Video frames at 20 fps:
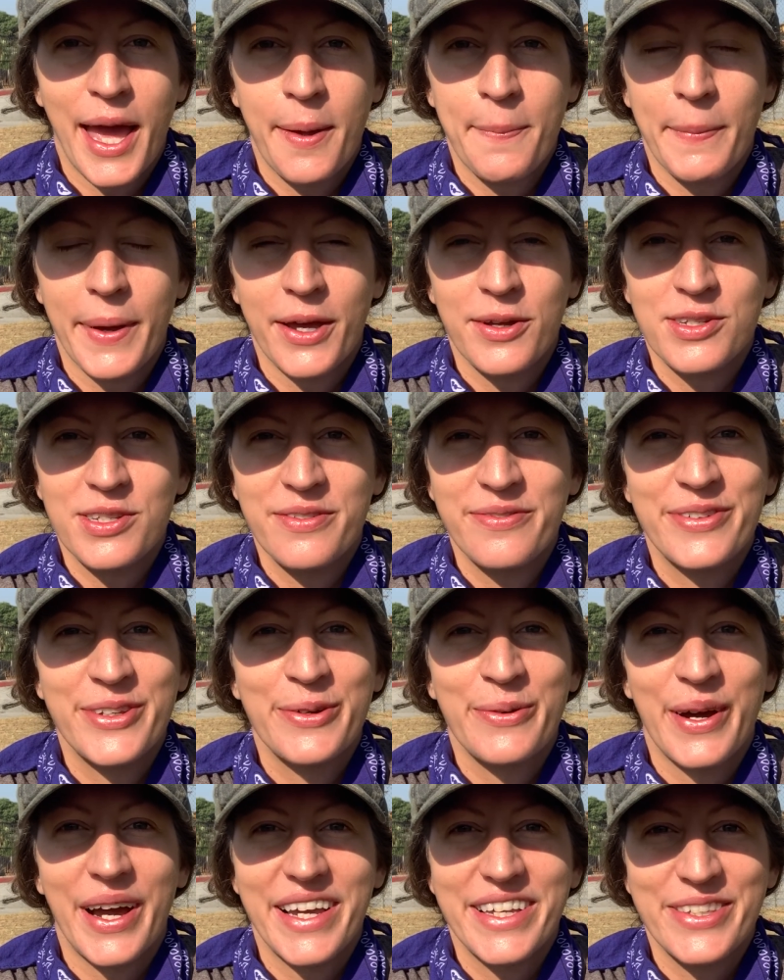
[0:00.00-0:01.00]
Mountain
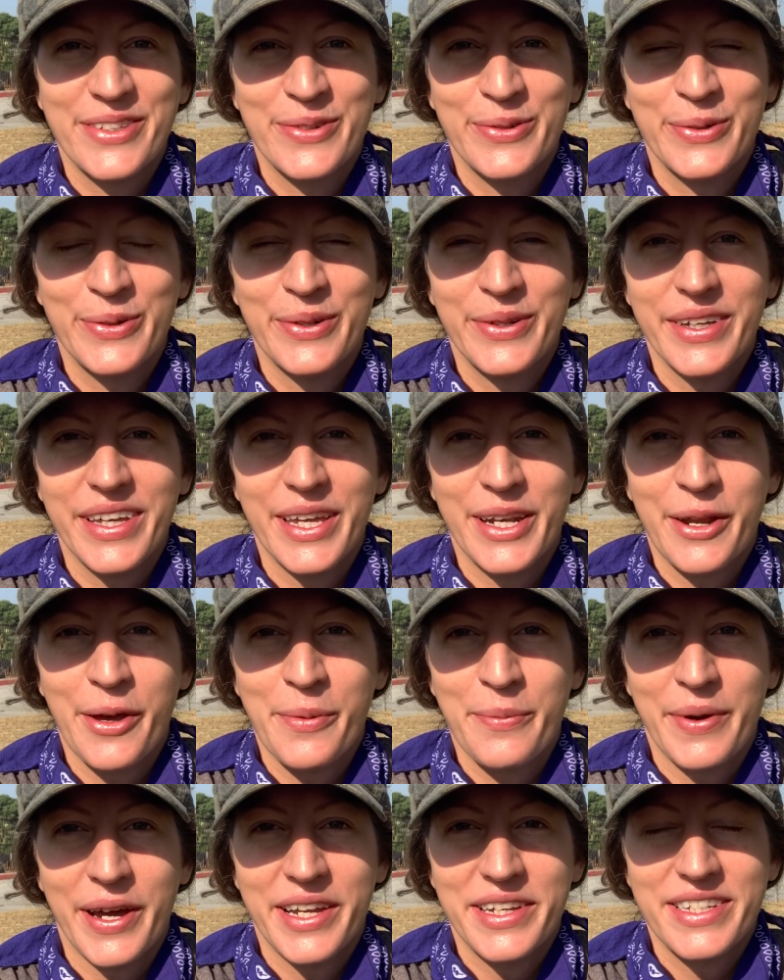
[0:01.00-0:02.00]
View High School in
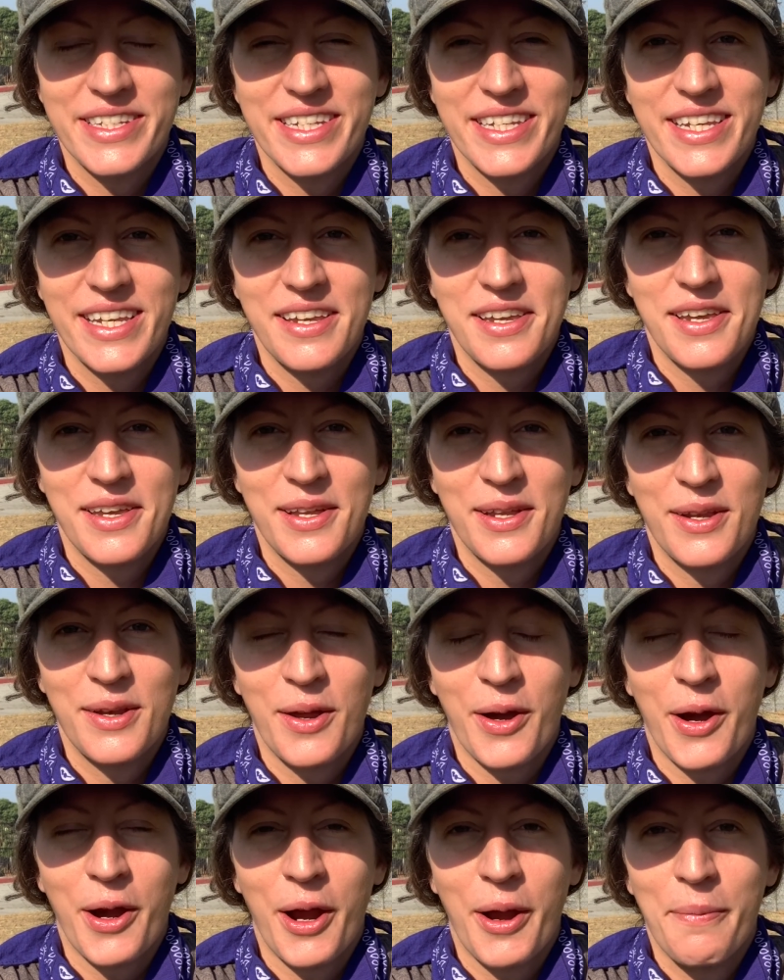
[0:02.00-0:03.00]
El Monte in
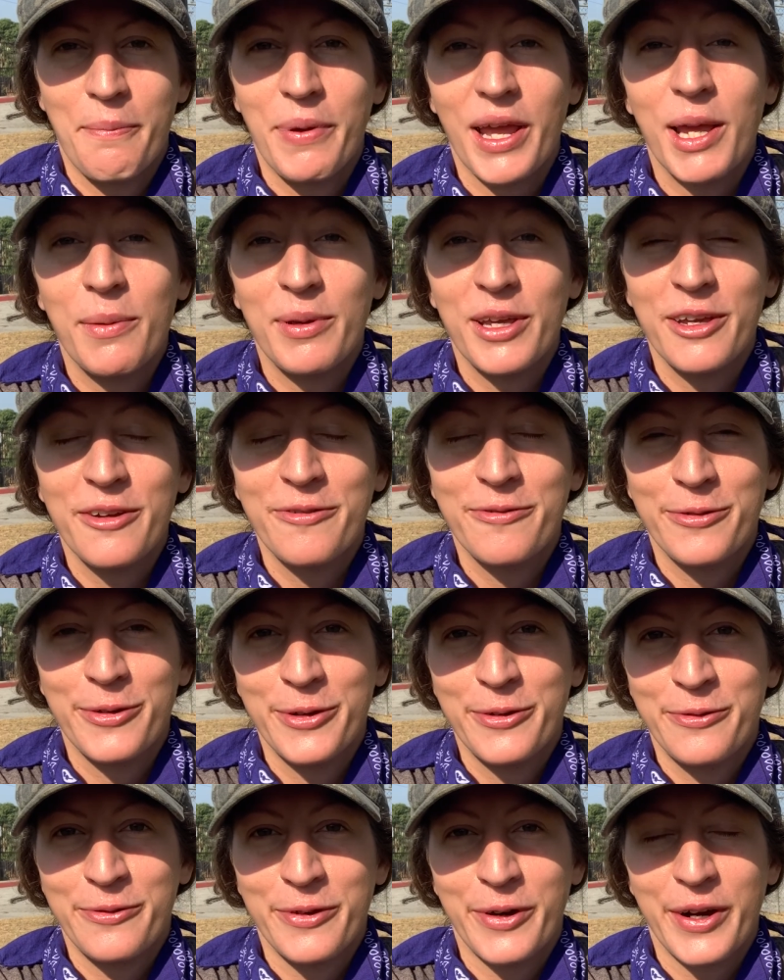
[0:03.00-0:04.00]
our baby
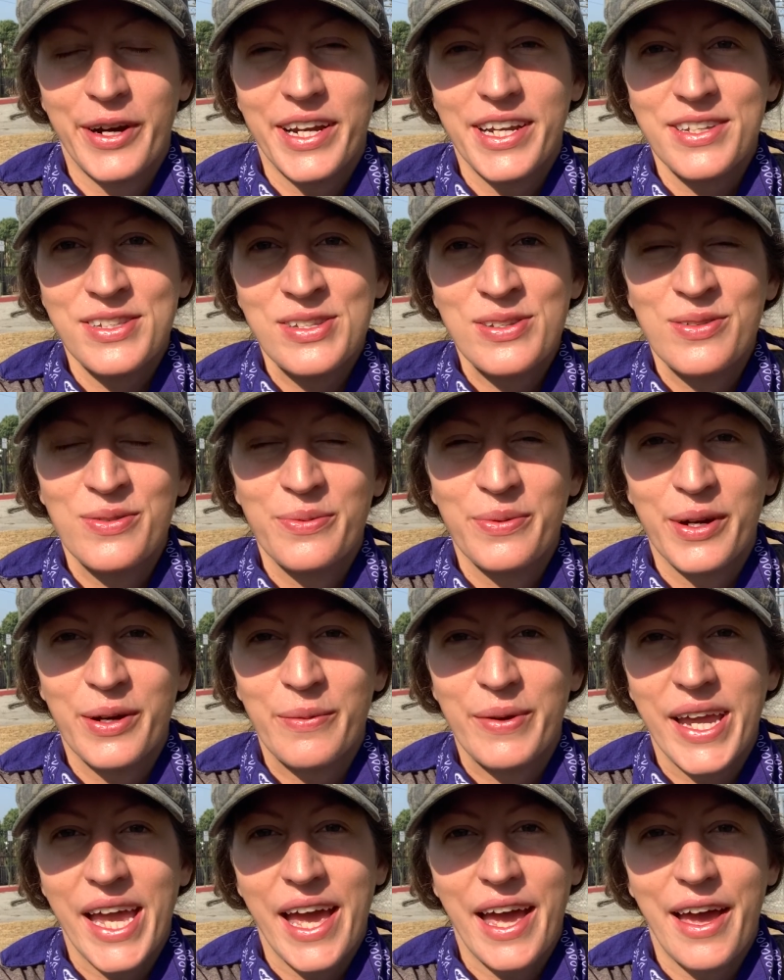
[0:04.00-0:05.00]
food forest where
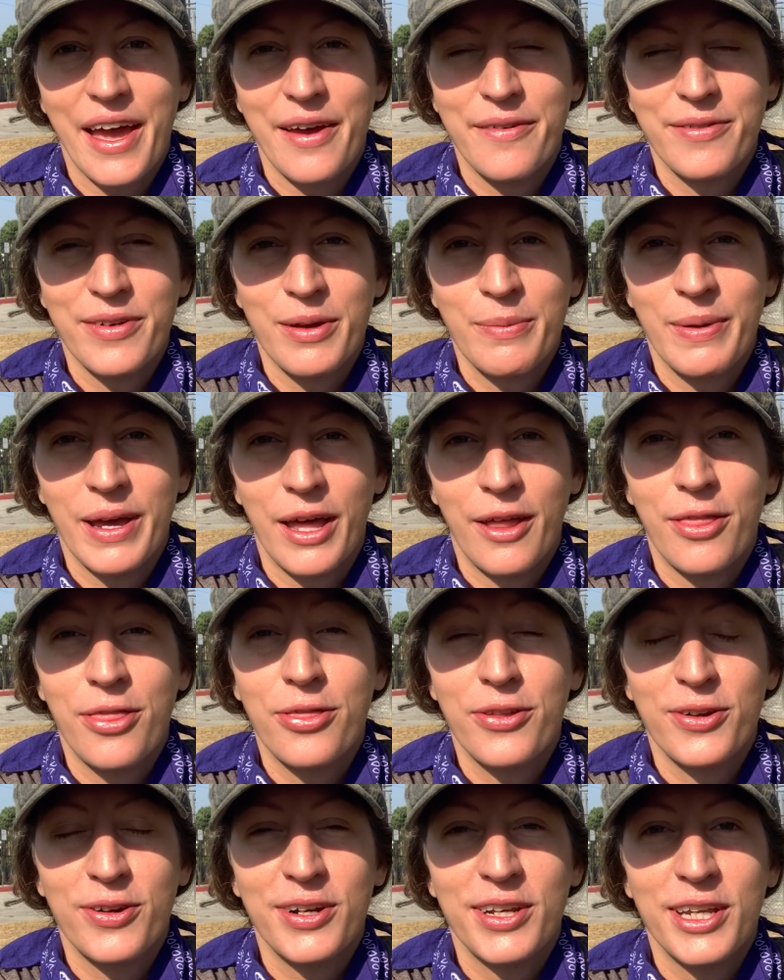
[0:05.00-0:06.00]
we have about
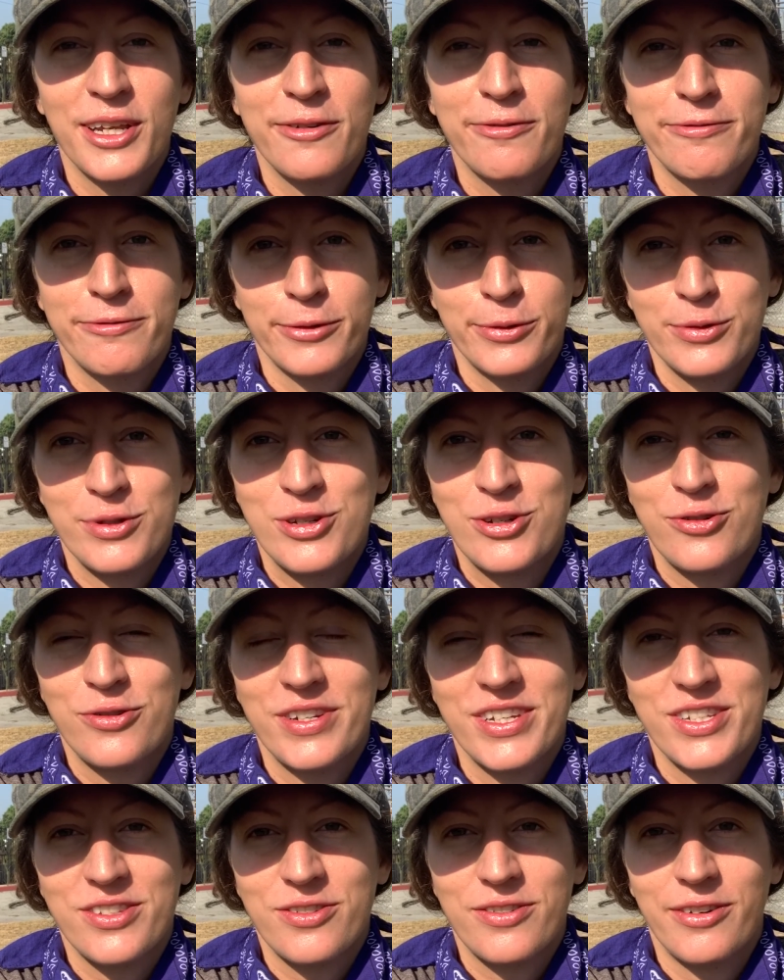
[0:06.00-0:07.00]
30 fruit
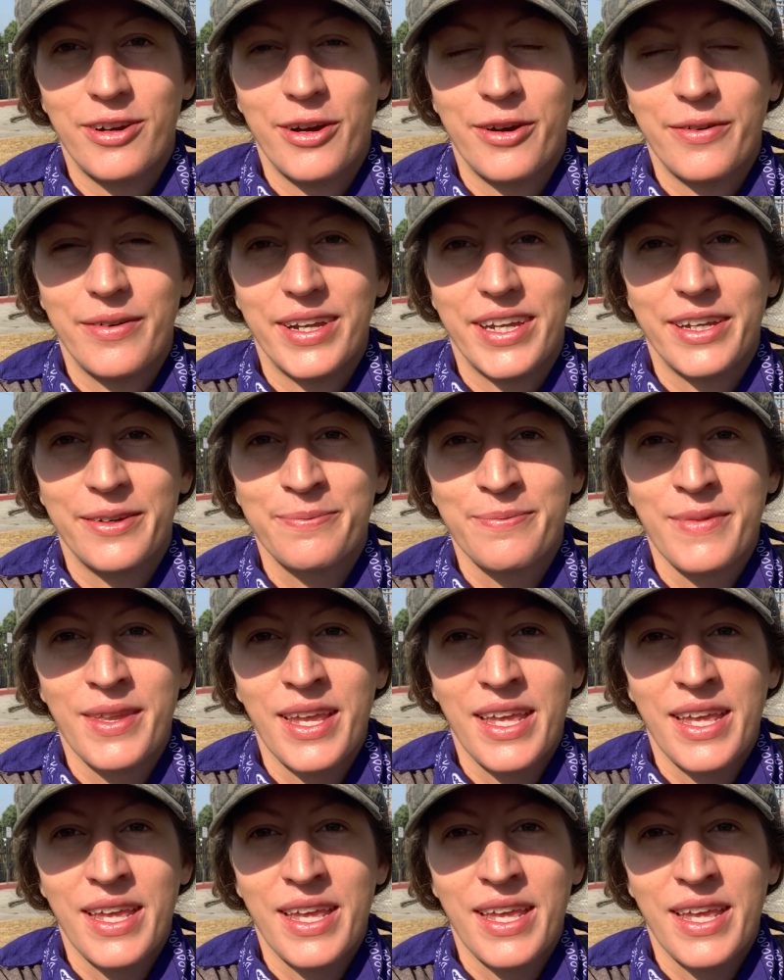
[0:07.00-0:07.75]
trees growing.